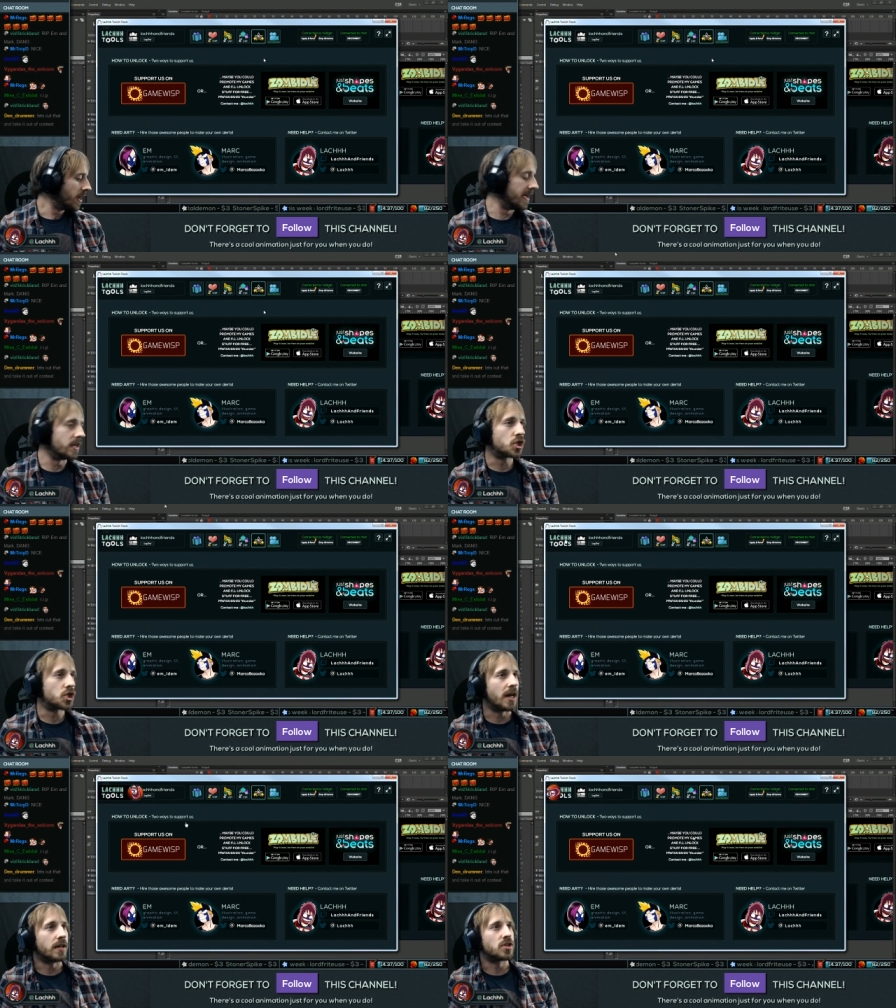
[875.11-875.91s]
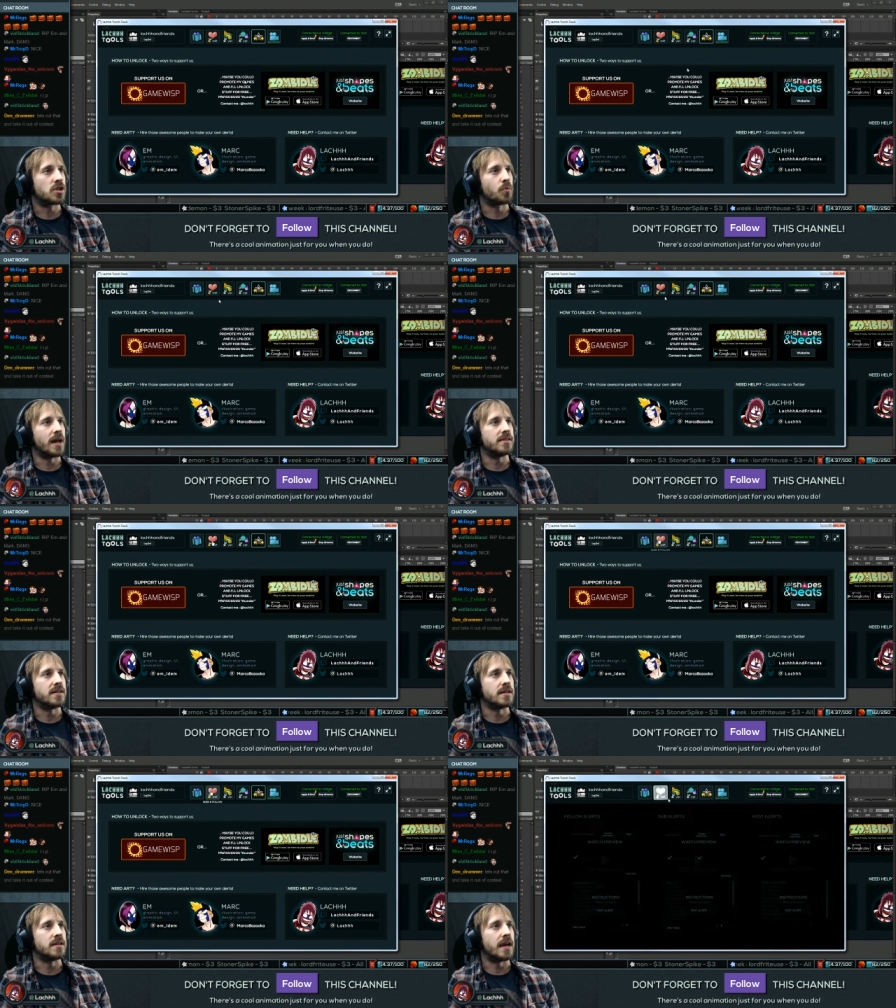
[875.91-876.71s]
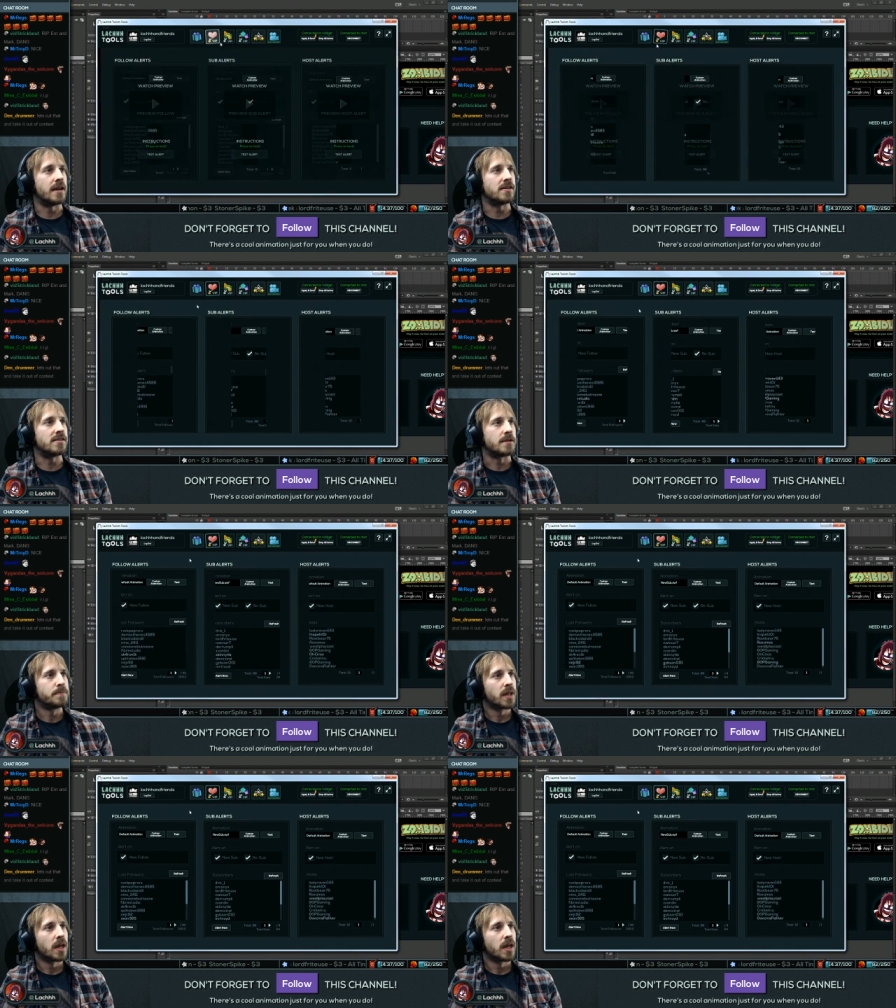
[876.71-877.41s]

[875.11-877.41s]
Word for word: in exchange what i did is